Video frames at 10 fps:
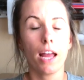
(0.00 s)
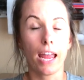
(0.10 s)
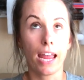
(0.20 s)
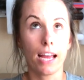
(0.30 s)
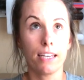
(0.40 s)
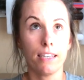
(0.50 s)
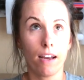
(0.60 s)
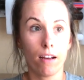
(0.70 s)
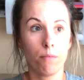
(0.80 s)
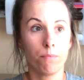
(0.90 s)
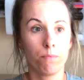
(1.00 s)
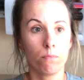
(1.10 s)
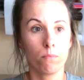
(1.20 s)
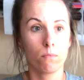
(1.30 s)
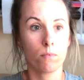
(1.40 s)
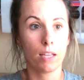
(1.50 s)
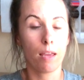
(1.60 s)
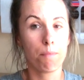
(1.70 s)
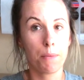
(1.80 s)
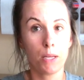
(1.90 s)
and
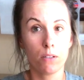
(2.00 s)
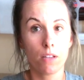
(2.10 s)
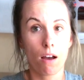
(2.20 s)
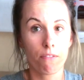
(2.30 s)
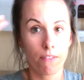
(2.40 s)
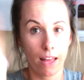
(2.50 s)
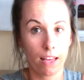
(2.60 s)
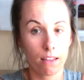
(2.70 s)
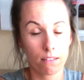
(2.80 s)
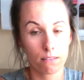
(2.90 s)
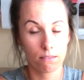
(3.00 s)
it peeled off like